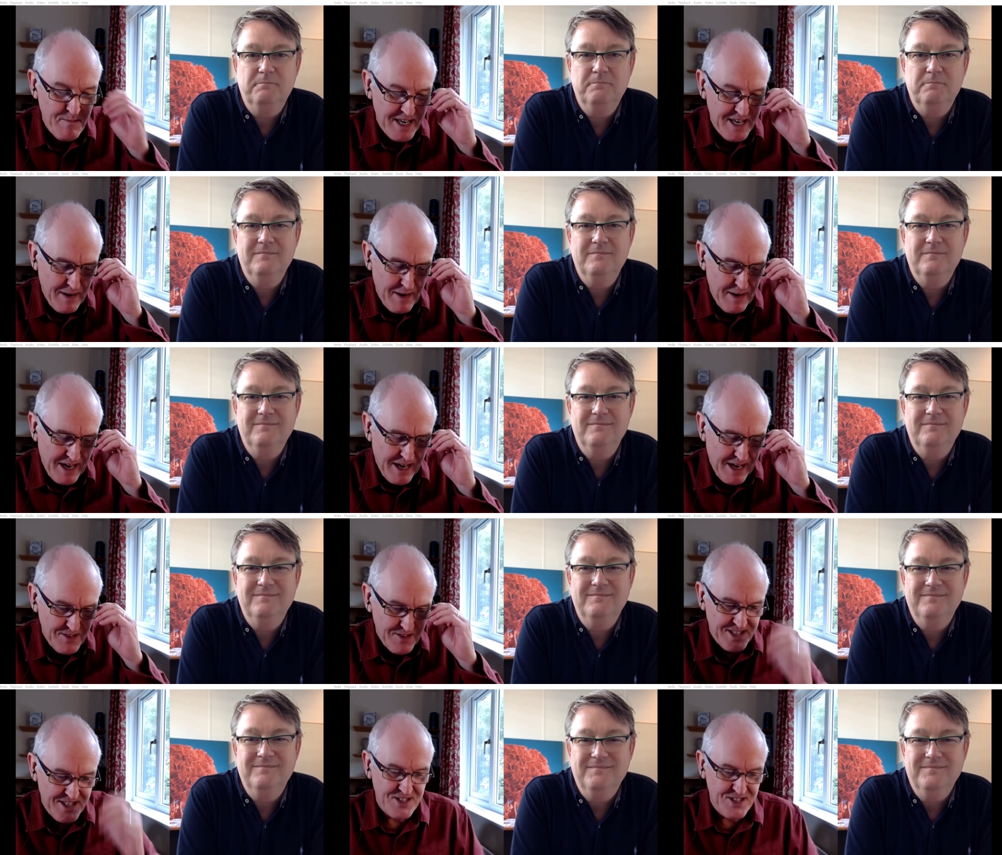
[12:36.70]
Speaker 1: bit, a bit
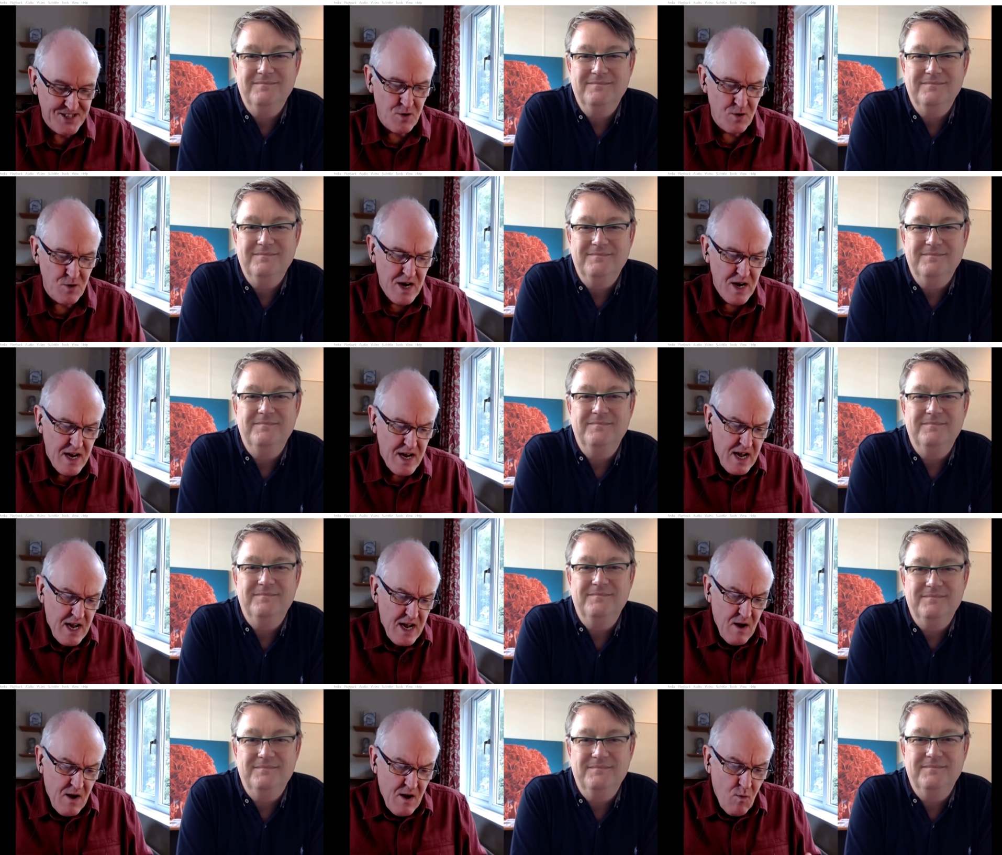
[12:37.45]
about this. So
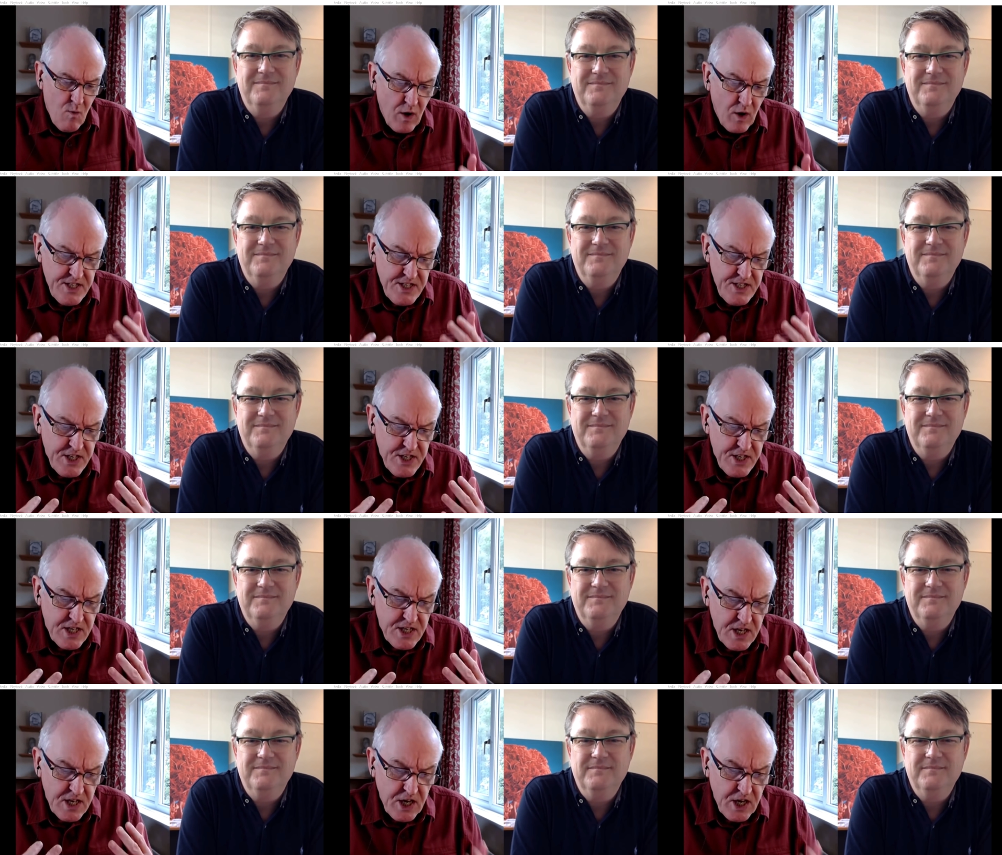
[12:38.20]
what is
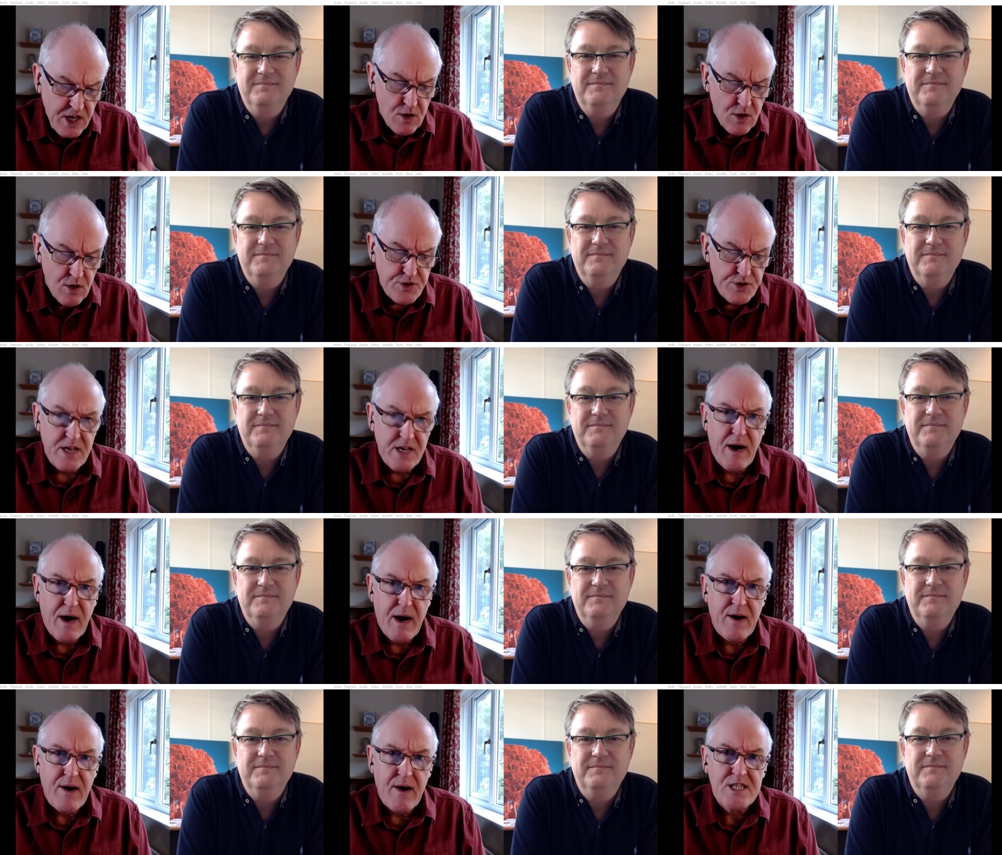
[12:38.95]
the conclusion
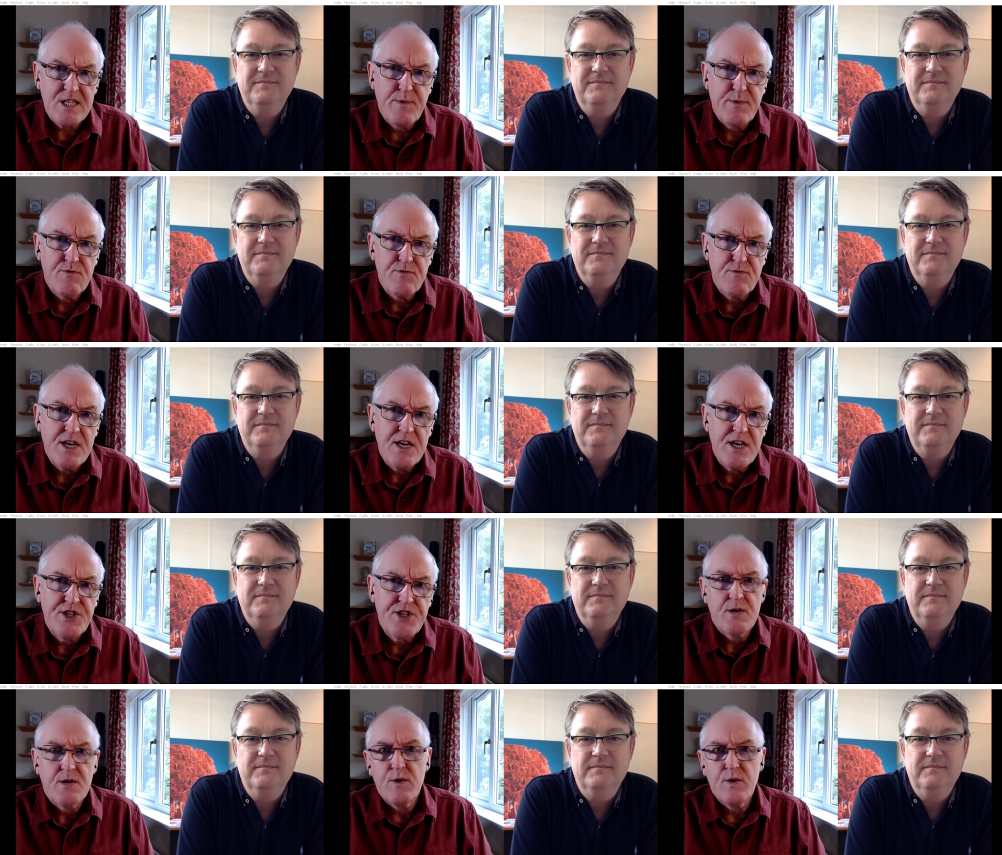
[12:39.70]
about
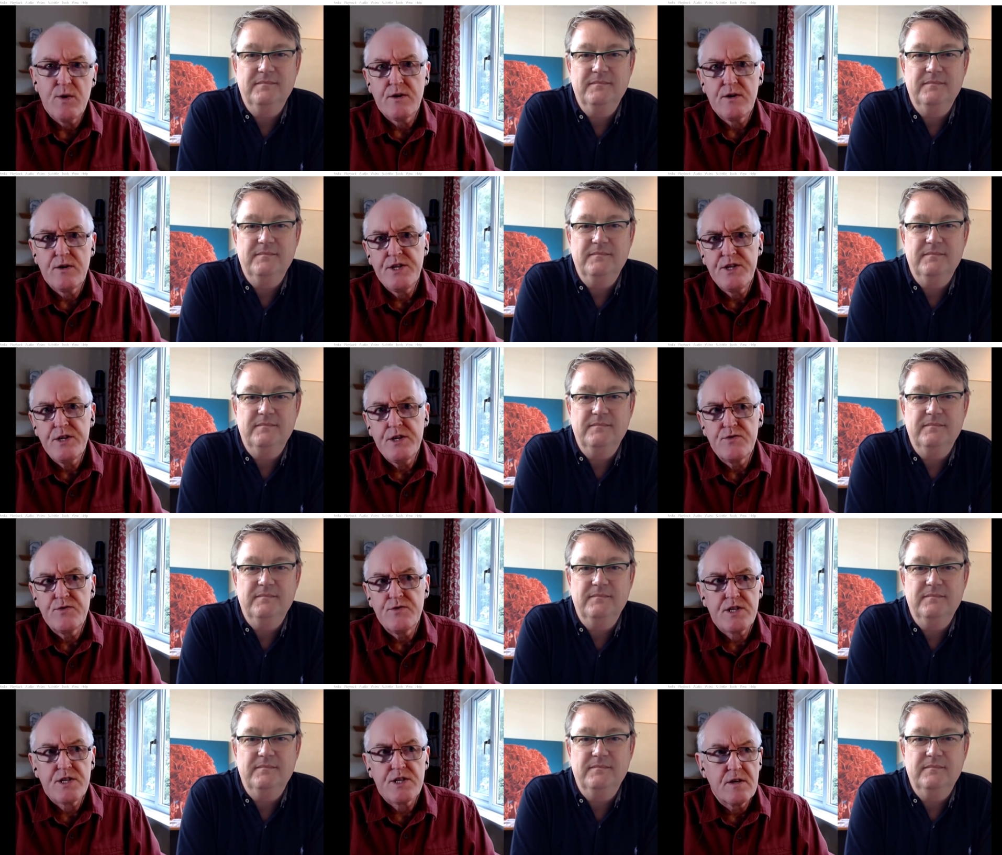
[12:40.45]
aspiration that we could
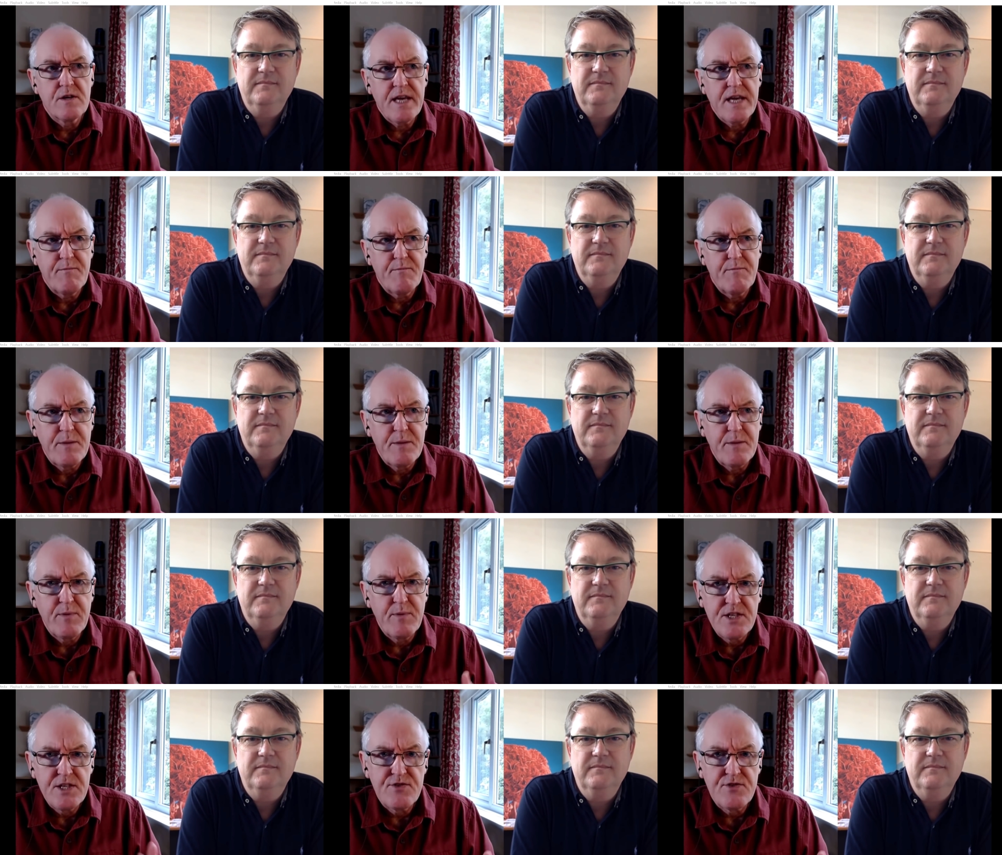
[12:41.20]
use to get
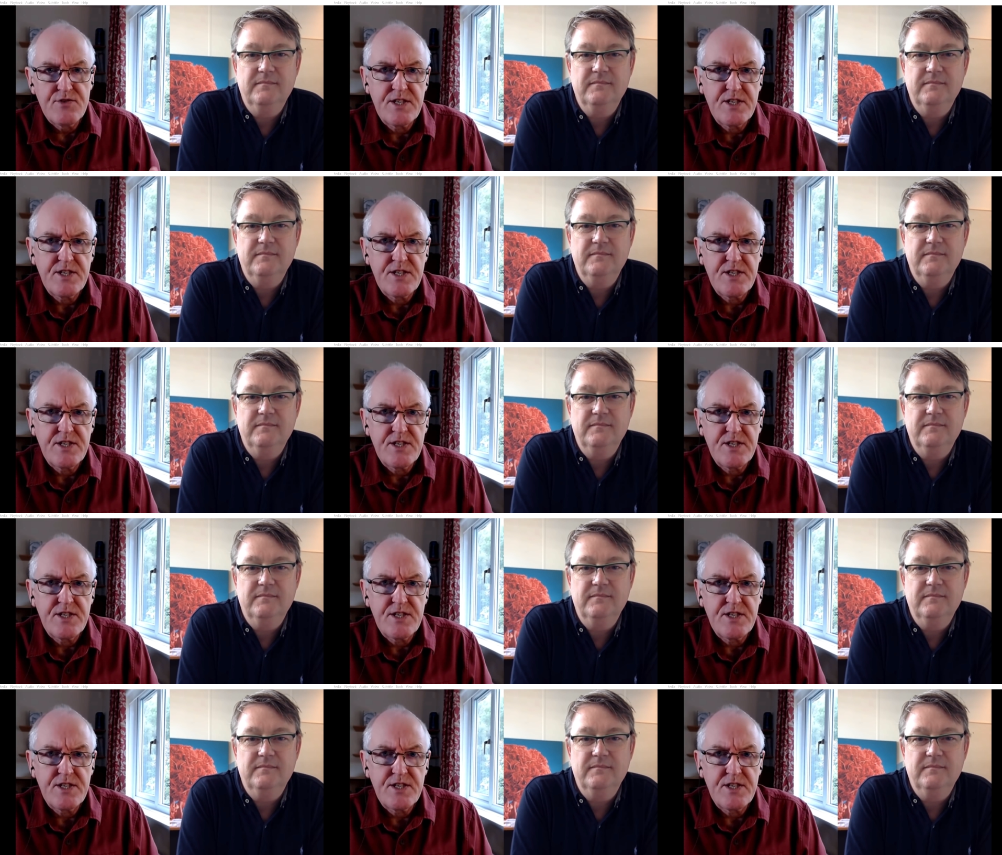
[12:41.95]
people